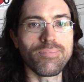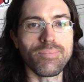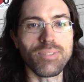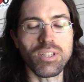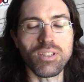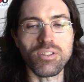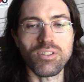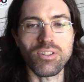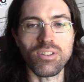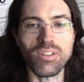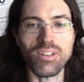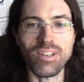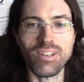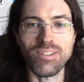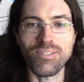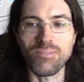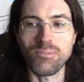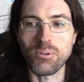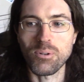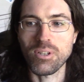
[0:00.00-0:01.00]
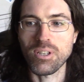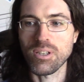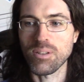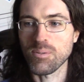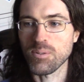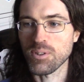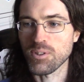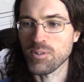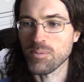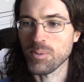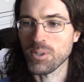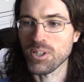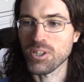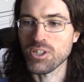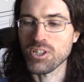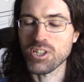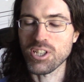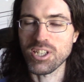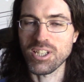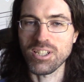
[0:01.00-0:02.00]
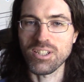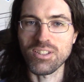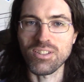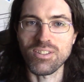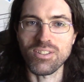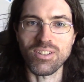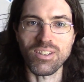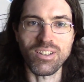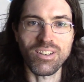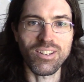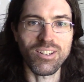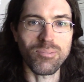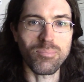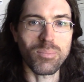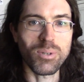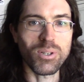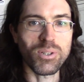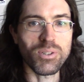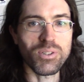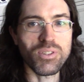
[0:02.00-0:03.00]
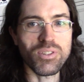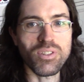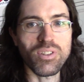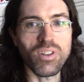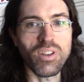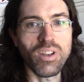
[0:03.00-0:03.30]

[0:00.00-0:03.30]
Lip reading: It's a lot of working with spreadsheets and numbers,